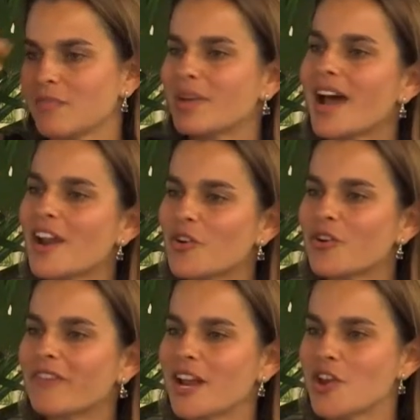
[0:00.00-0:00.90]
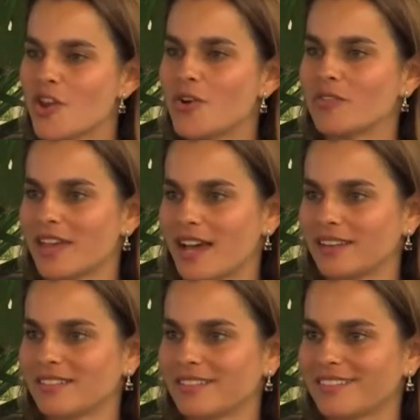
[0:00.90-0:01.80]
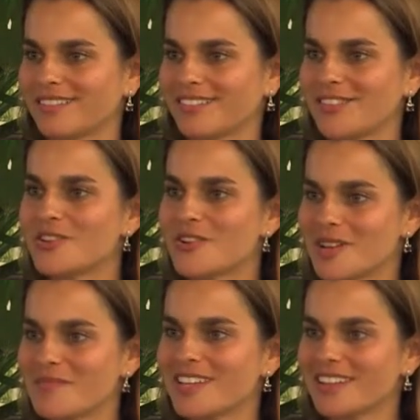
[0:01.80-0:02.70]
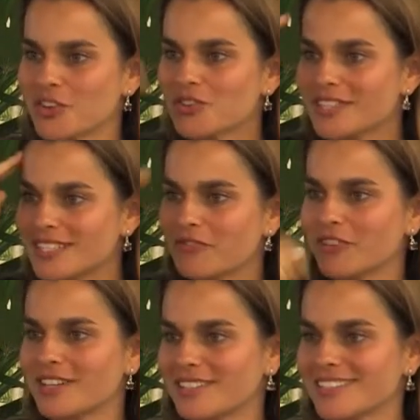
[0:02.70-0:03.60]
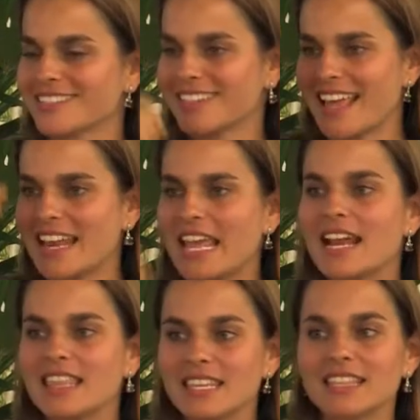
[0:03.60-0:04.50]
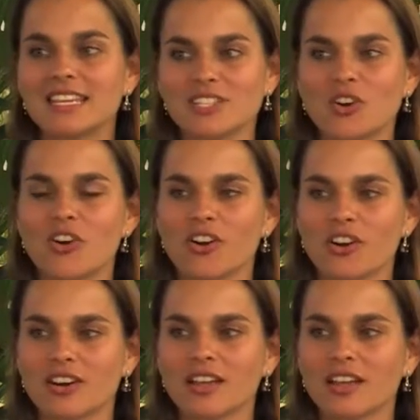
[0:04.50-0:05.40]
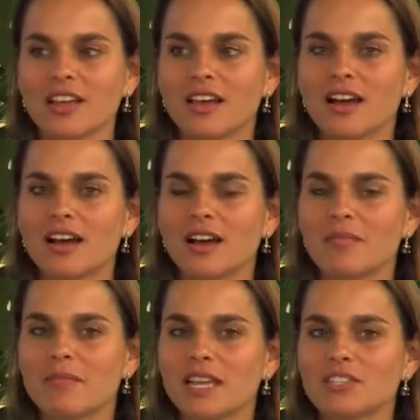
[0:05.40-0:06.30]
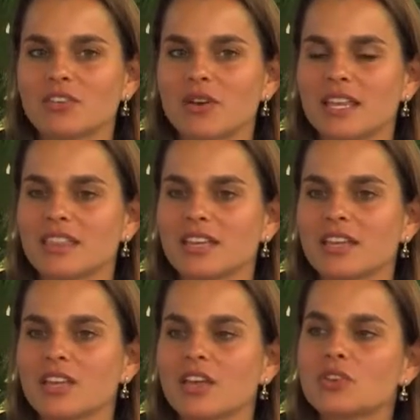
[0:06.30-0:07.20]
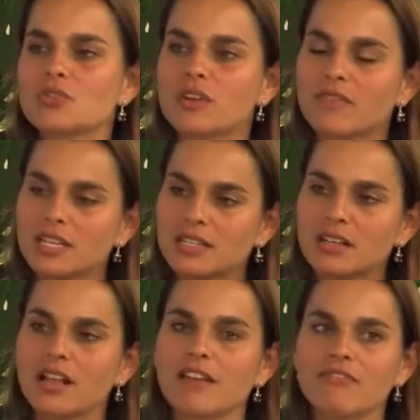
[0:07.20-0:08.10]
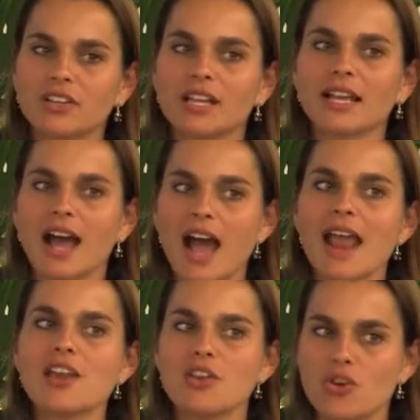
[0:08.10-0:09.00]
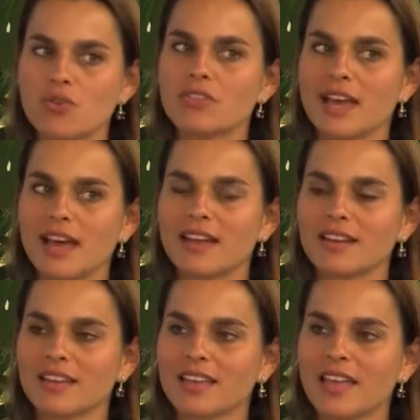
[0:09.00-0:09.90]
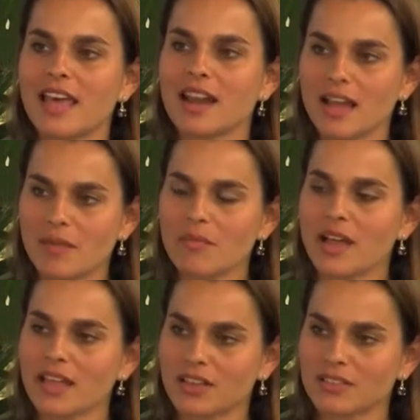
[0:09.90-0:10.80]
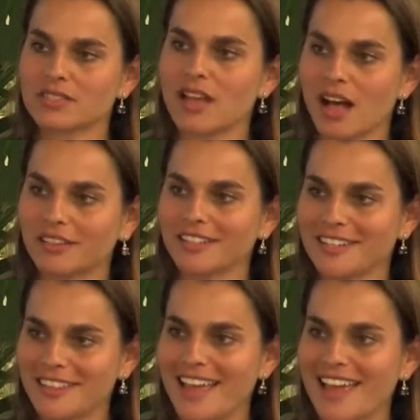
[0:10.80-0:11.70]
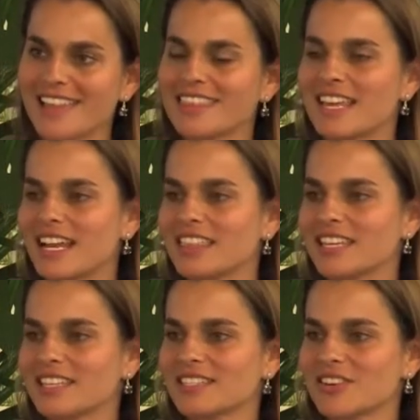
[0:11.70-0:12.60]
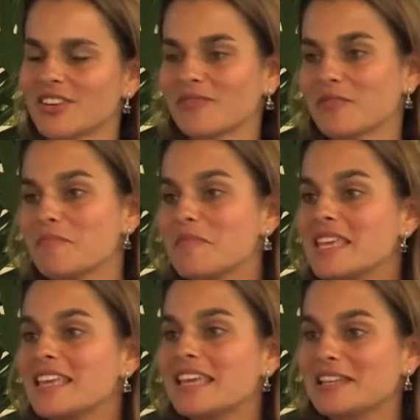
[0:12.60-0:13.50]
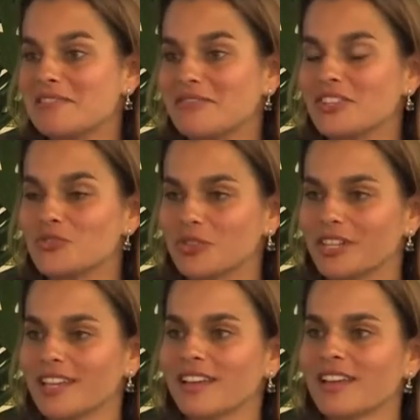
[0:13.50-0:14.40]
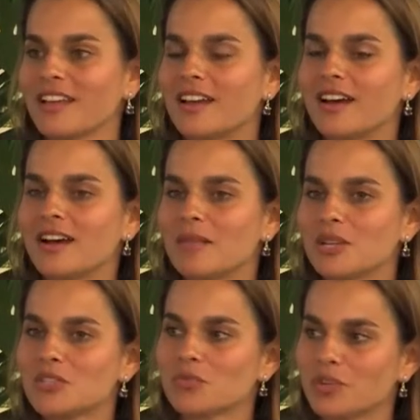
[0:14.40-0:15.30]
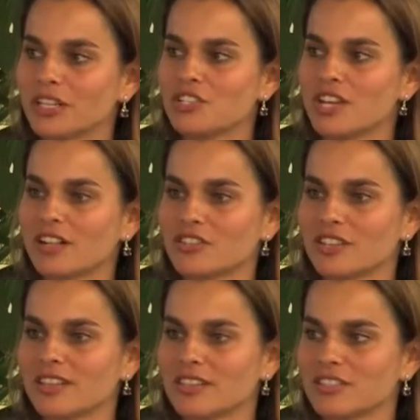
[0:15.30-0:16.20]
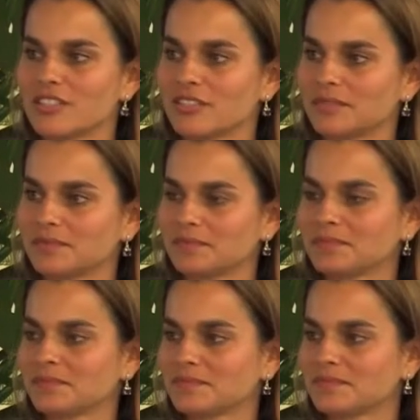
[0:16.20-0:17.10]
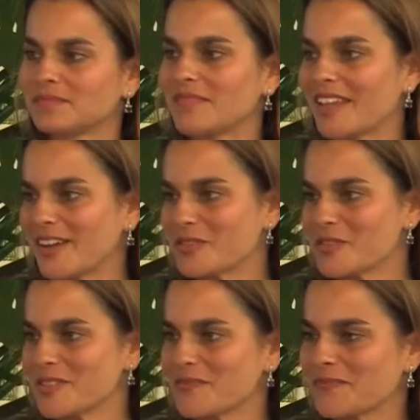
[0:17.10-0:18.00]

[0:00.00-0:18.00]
But I don't know if I know that. You know what I mean? There's a difference, and, and I think that's hard. Um, and so I think, sort of, until I feel like I know that, and I'm like solid in that, then I think it's a, for me individually, um, it's a really challenging thing to do. Yeah, Ruth.